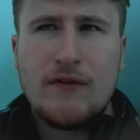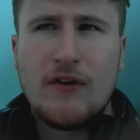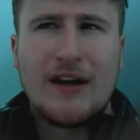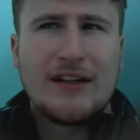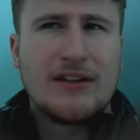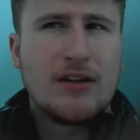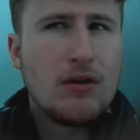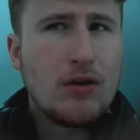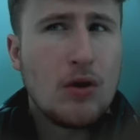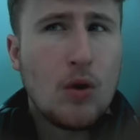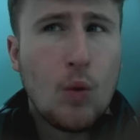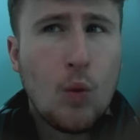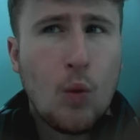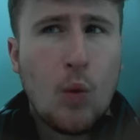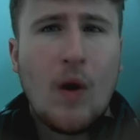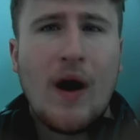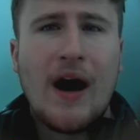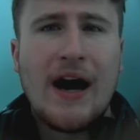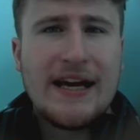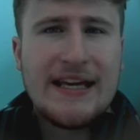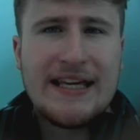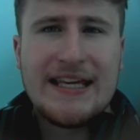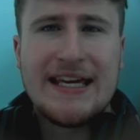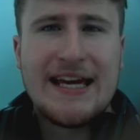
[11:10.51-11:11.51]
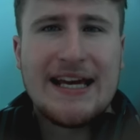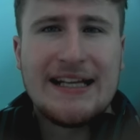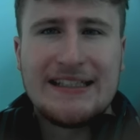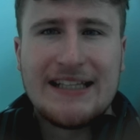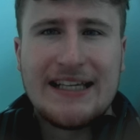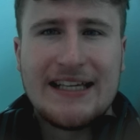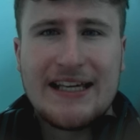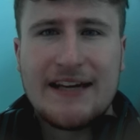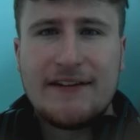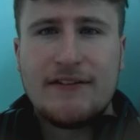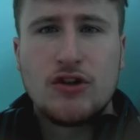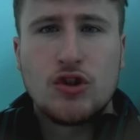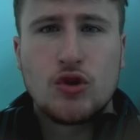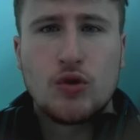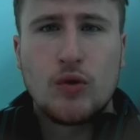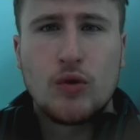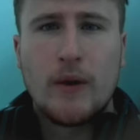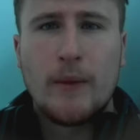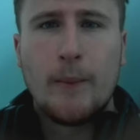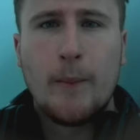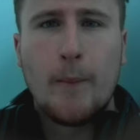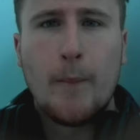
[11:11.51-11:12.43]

I don't know why EA didn't give it to him.